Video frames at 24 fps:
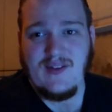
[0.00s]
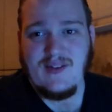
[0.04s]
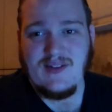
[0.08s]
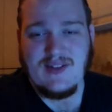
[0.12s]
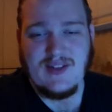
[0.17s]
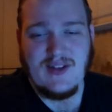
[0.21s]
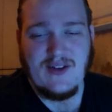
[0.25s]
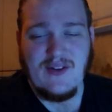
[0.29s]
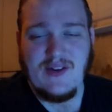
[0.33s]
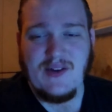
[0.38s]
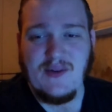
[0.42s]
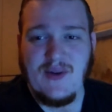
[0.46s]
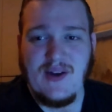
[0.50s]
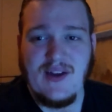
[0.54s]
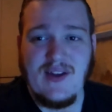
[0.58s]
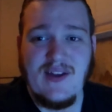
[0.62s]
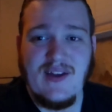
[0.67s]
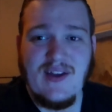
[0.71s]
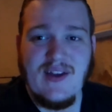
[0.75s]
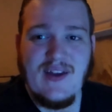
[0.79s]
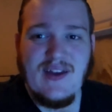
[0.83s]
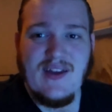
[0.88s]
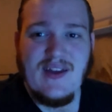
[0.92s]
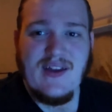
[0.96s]
So anyway,
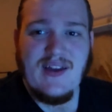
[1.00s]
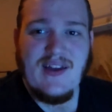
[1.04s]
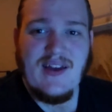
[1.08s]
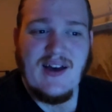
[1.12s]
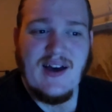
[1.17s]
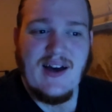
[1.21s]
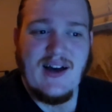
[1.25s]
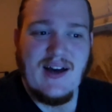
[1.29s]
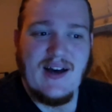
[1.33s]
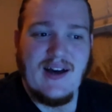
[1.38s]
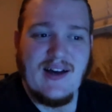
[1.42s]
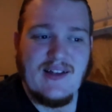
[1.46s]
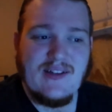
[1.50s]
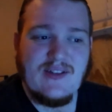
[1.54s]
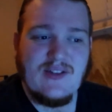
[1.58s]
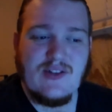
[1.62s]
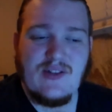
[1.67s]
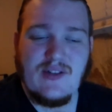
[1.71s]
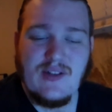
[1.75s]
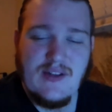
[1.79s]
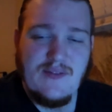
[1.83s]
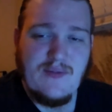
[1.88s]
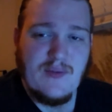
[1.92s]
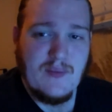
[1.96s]

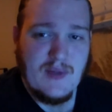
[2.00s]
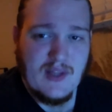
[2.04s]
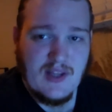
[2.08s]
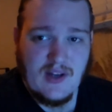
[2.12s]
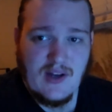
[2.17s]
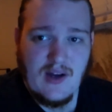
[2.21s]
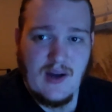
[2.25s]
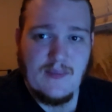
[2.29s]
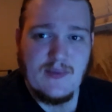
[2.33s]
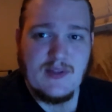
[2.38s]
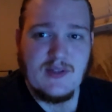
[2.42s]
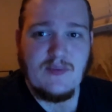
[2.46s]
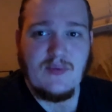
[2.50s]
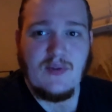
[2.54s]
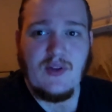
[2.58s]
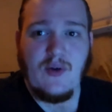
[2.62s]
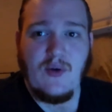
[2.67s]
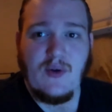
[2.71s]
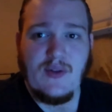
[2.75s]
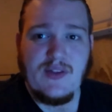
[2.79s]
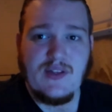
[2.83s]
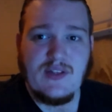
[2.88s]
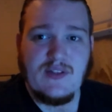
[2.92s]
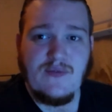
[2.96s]
just leave them in the comments
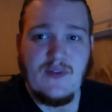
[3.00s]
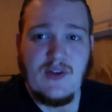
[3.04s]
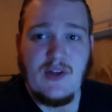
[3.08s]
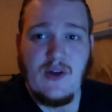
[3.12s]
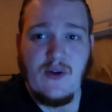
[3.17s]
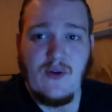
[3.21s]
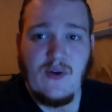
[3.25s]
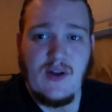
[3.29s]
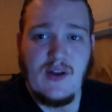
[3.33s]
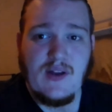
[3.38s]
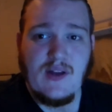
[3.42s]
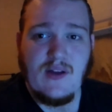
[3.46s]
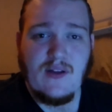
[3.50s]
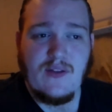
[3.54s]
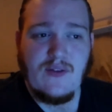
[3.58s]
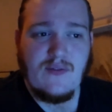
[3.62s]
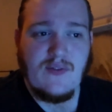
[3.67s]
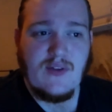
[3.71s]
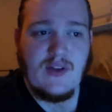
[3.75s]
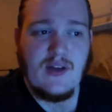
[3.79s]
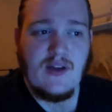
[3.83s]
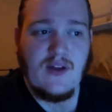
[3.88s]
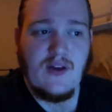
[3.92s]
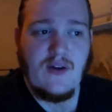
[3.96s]
below on this video or any other
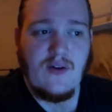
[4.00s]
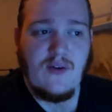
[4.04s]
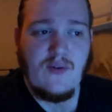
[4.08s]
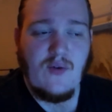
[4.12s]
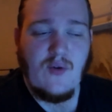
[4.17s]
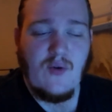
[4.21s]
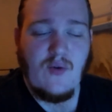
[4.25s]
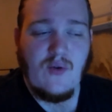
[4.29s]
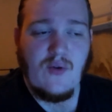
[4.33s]
video,